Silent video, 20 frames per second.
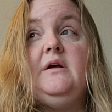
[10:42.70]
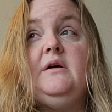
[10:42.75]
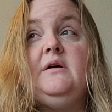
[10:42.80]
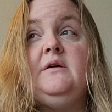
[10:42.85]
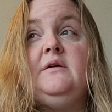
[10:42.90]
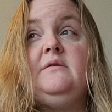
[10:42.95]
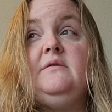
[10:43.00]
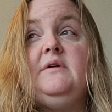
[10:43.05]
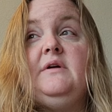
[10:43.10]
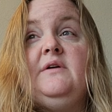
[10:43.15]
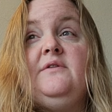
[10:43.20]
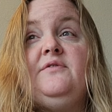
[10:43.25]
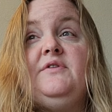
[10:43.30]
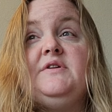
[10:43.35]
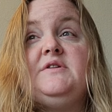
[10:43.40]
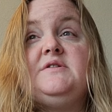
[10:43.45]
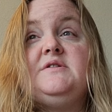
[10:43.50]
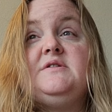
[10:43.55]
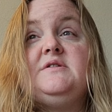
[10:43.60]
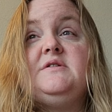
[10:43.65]
Uh, if
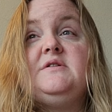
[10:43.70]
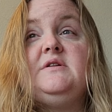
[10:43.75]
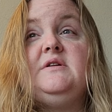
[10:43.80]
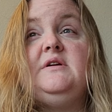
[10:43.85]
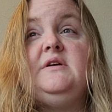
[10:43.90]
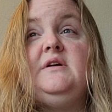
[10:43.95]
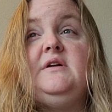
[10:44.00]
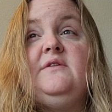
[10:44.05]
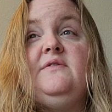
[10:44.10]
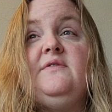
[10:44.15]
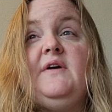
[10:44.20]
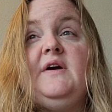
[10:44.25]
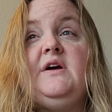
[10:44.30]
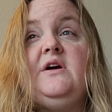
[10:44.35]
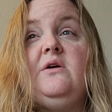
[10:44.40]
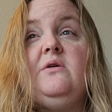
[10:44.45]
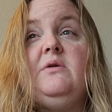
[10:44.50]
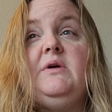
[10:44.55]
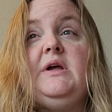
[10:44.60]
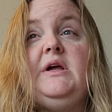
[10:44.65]
it's if I
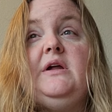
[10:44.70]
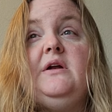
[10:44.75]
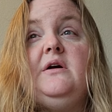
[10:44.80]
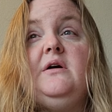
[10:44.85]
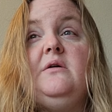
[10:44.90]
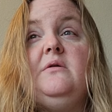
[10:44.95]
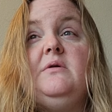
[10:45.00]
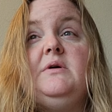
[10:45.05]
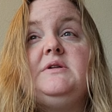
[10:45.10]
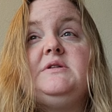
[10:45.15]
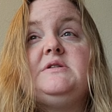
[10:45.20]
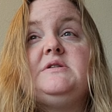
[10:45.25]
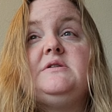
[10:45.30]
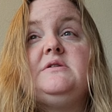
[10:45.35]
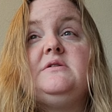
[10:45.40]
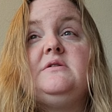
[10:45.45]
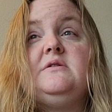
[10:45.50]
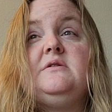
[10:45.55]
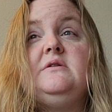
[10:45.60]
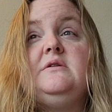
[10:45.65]
go keto,
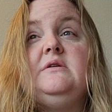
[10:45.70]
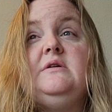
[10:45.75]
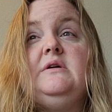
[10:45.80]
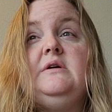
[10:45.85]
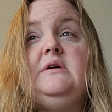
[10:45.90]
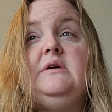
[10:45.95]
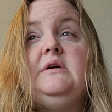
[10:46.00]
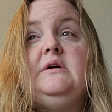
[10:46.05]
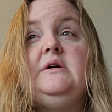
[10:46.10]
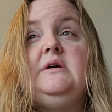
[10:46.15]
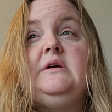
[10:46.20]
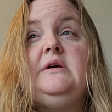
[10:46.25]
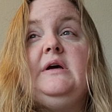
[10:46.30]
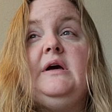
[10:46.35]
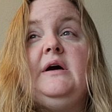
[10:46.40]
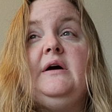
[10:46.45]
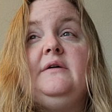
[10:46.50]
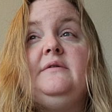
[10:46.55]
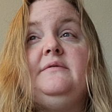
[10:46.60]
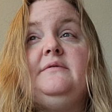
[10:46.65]
it's
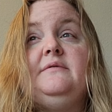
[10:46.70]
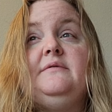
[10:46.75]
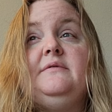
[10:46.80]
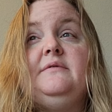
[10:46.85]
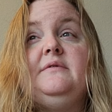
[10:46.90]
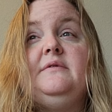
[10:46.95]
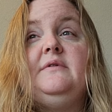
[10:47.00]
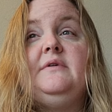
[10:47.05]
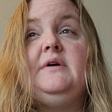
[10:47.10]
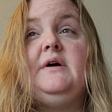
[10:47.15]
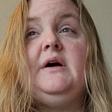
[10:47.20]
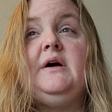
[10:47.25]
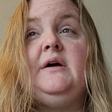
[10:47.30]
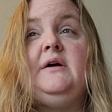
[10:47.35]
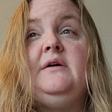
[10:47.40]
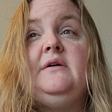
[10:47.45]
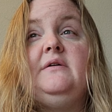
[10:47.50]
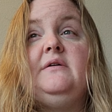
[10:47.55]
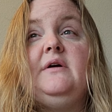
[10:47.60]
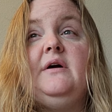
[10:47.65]
yeah,
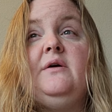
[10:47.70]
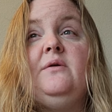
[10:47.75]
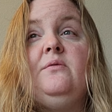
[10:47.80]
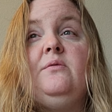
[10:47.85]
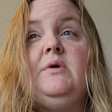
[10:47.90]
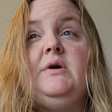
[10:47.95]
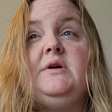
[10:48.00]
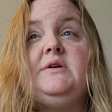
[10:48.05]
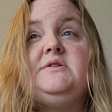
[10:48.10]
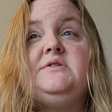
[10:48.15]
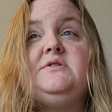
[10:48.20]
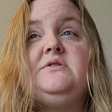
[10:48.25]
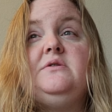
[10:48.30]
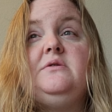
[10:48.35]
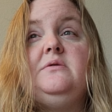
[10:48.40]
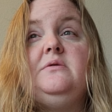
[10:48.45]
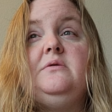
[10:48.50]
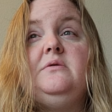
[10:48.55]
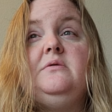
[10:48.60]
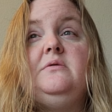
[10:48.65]
I I want
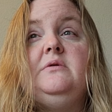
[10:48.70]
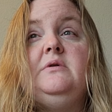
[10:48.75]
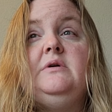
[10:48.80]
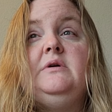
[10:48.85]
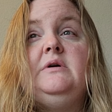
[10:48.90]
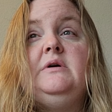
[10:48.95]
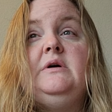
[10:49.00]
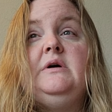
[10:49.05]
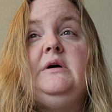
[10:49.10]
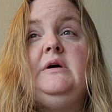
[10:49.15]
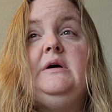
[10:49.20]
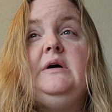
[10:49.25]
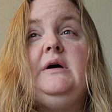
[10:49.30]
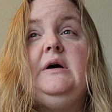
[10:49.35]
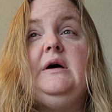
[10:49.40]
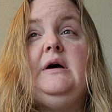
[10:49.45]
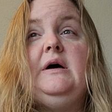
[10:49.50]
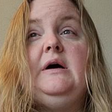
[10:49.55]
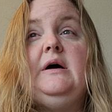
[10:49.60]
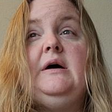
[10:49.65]
to
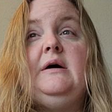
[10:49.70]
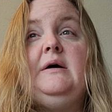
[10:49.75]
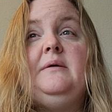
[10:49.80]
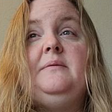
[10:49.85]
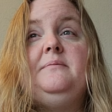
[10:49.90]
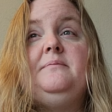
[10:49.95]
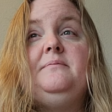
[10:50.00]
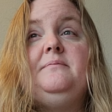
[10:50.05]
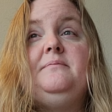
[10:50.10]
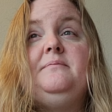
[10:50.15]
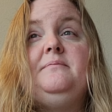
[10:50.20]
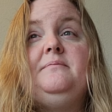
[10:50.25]
um,